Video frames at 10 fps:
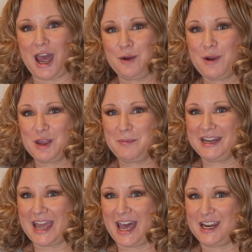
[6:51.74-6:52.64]
I
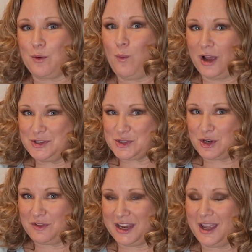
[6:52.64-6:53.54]
recommend adding 1
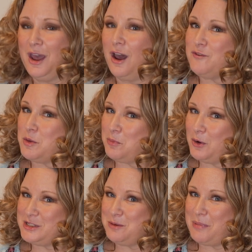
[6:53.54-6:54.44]
serving of the
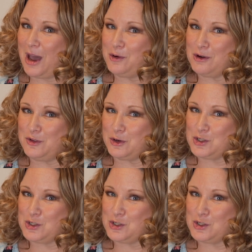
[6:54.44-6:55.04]
protein powder of your